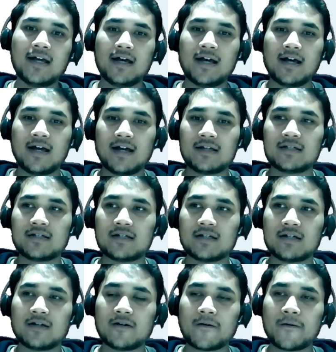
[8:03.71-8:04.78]
And
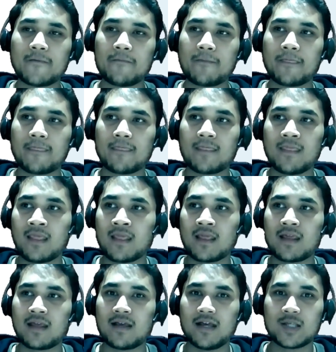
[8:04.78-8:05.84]

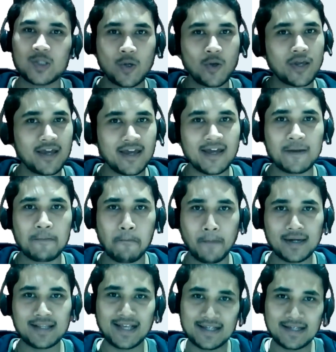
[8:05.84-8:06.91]
it's okay.
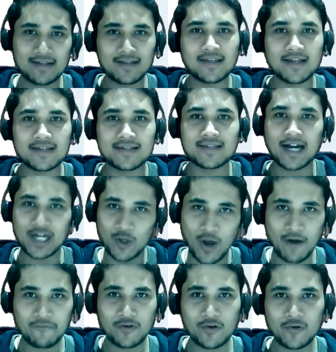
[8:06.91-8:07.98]
But these are the things that you
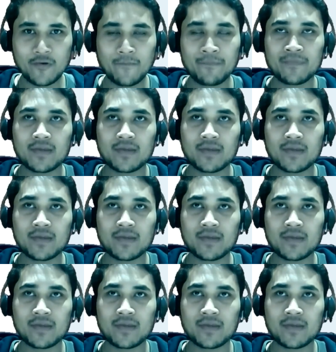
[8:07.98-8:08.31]
have to do.